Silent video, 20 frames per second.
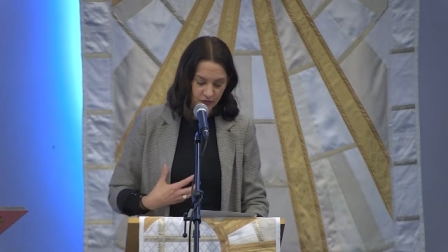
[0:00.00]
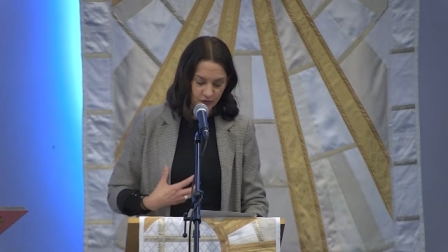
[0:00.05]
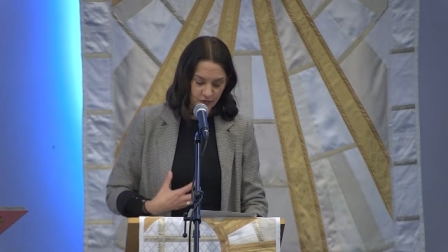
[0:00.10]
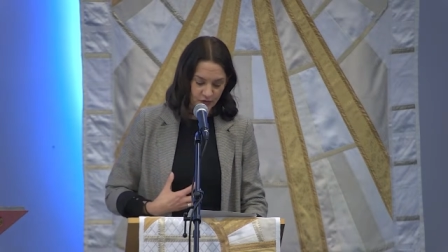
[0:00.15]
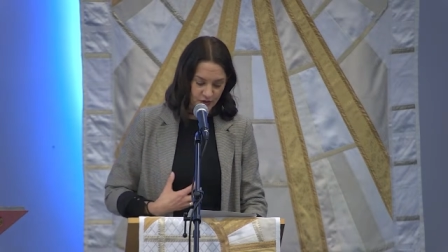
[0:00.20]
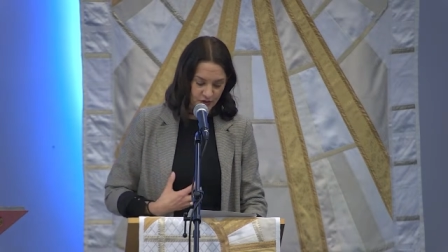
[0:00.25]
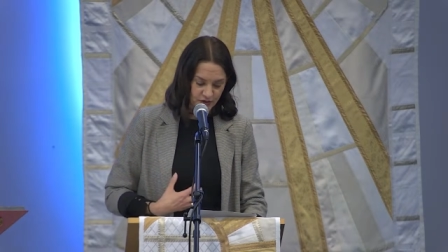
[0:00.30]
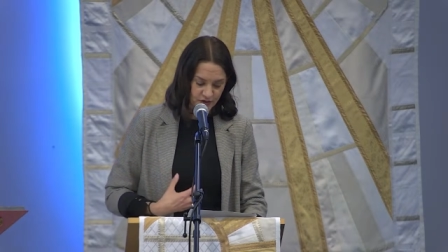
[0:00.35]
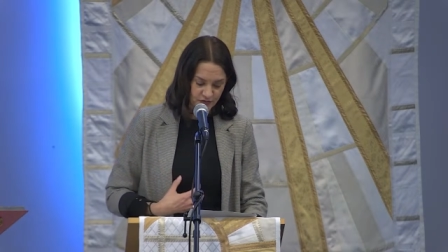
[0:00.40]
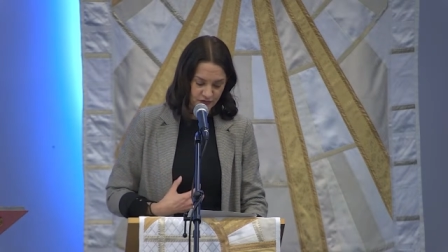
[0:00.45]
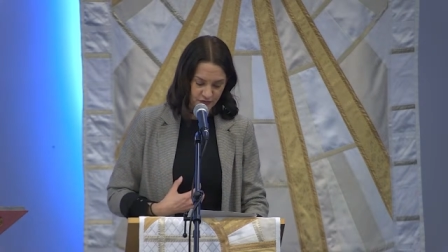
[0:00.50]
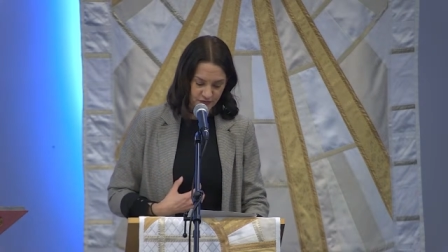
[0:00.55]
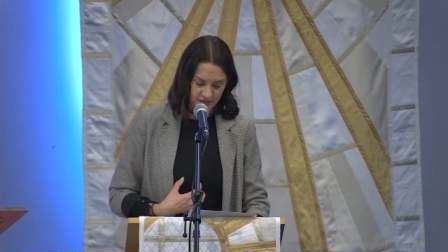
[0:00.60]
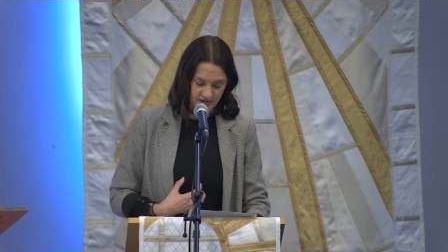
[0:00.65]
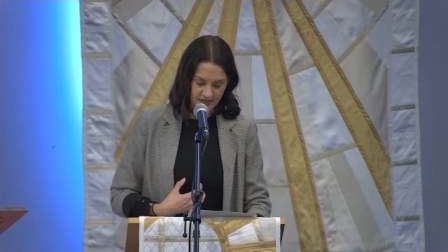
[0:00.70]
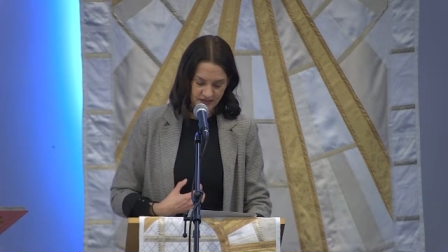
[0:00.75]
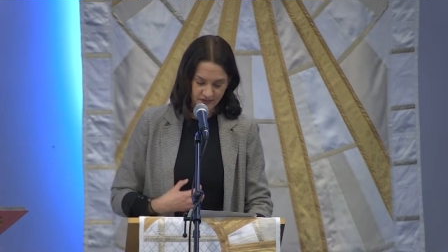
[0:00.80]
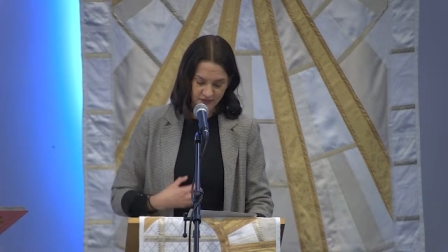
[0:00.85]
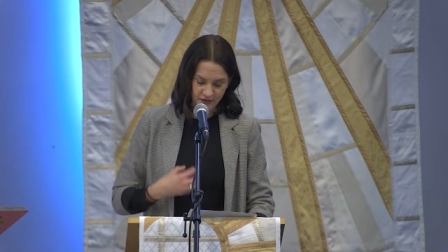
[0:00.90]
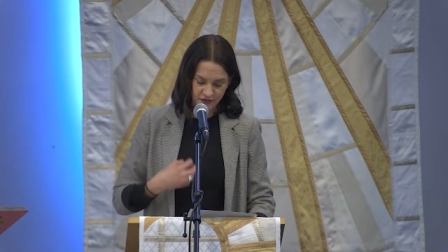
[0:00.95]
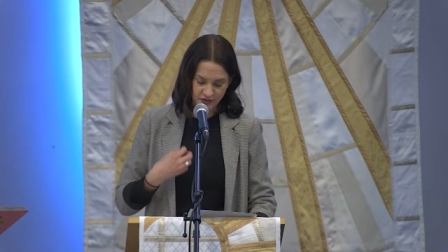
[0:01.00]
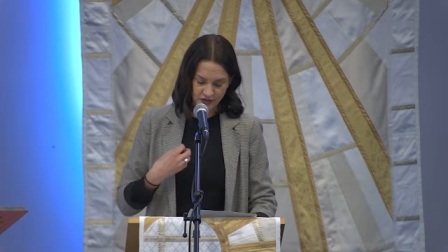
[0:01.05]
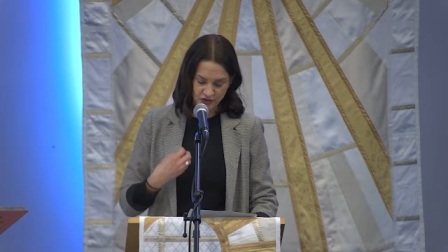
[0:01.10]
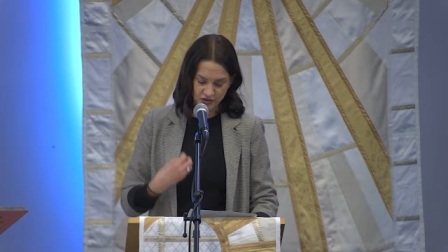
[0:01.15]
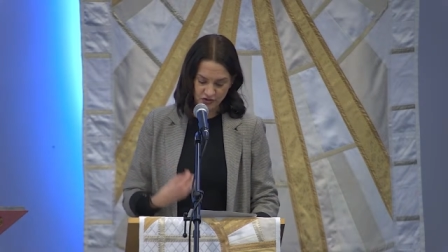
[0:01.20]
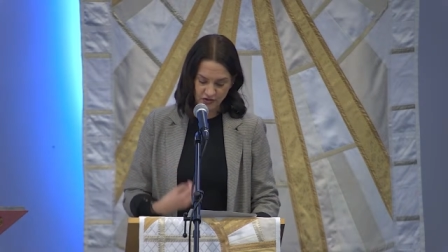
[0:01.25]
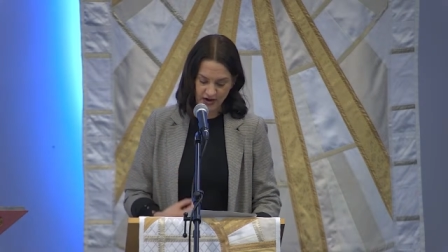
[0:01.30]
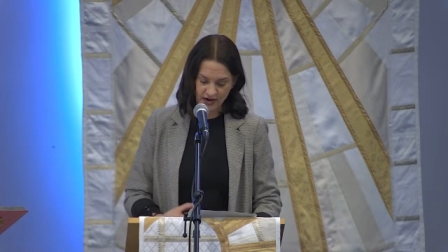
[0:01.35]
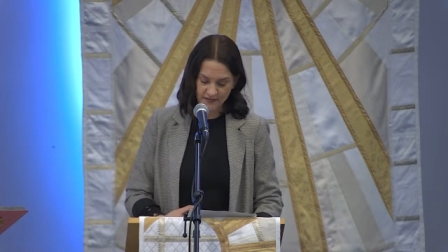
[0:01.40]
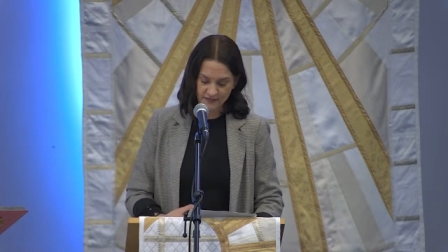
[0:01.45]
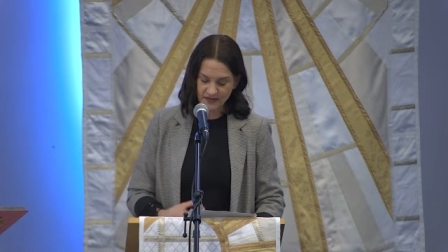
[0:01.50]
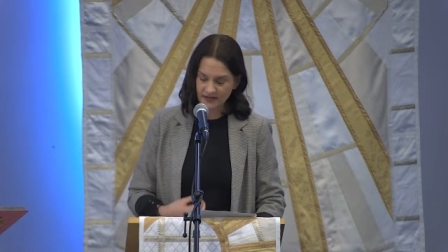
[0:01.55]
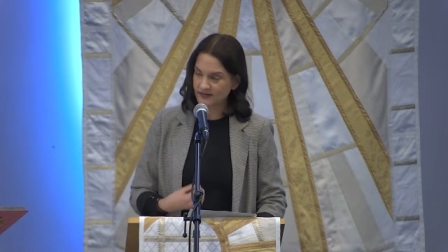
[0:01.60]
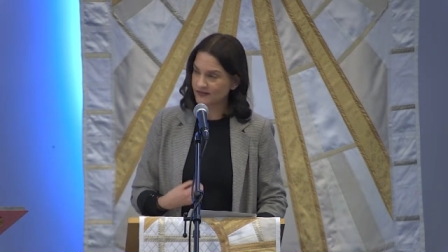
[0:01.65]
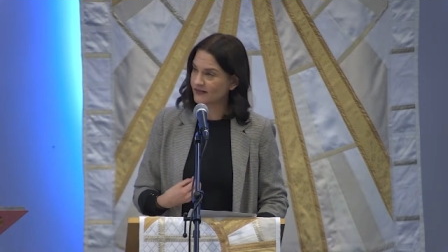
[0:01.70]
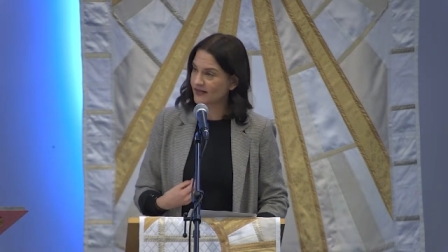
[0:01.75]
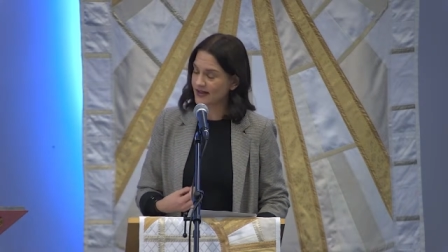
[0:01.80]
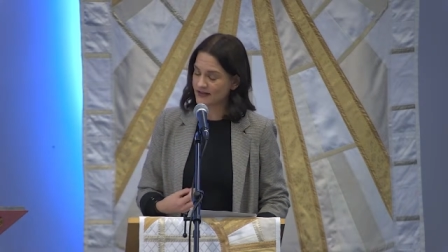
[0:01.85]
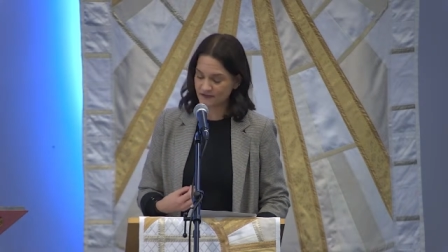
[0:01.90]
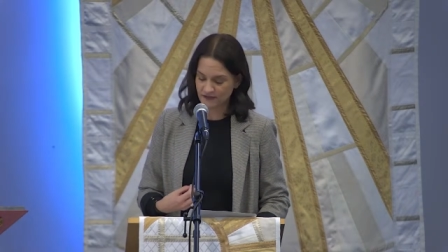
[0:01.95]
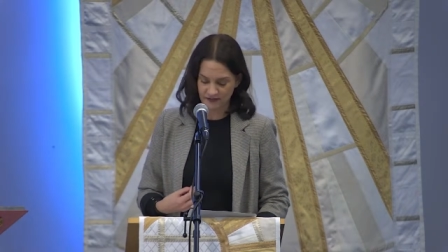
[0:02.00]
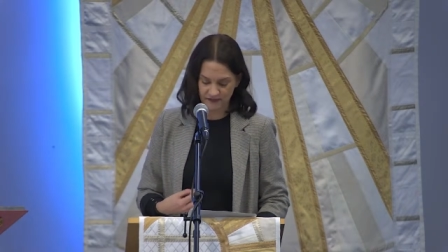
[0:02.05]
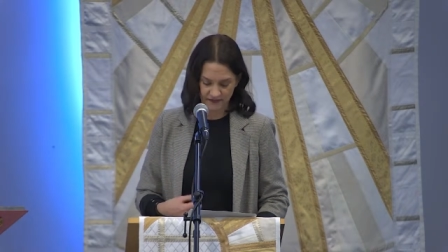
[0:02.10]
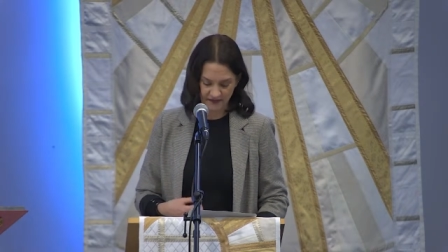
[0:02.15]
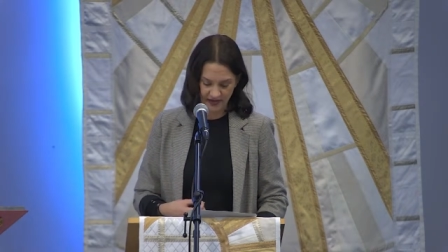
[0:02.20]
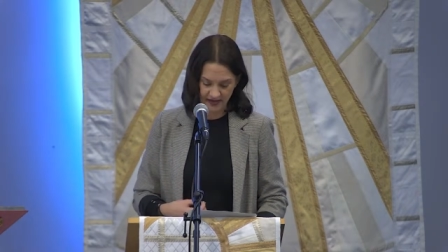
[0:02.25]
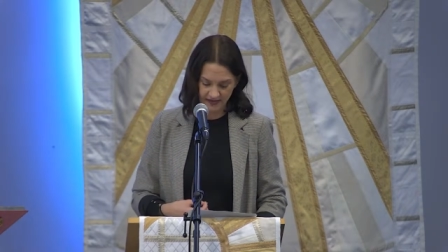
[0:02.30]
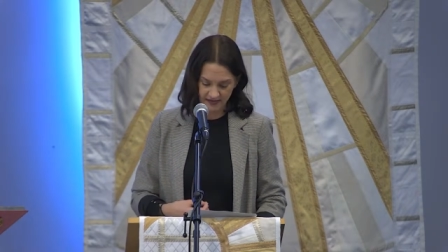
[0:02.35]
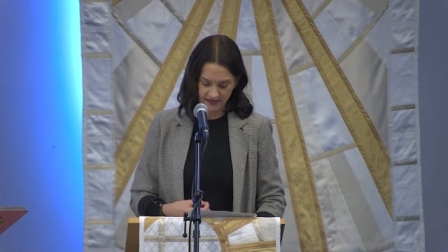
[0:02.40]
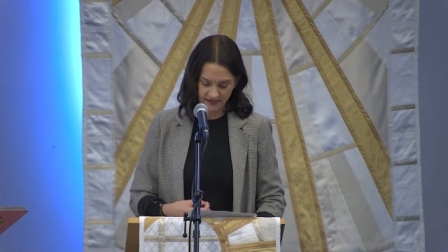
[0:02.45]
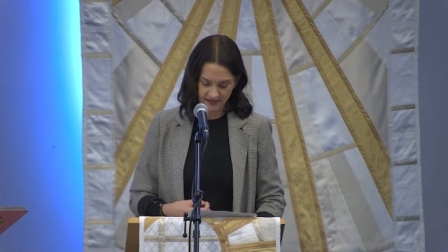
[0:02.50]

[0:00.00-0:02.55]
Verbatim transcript: words for me for describing the life of faith.